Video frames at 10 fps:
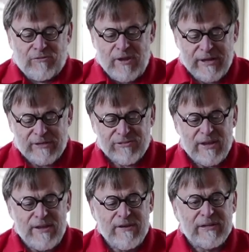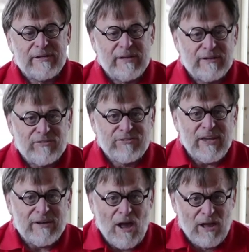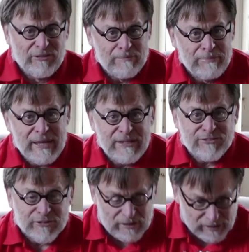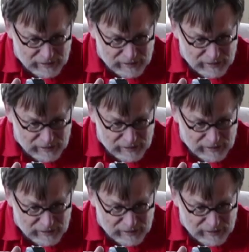So you can see you could sit on the beach,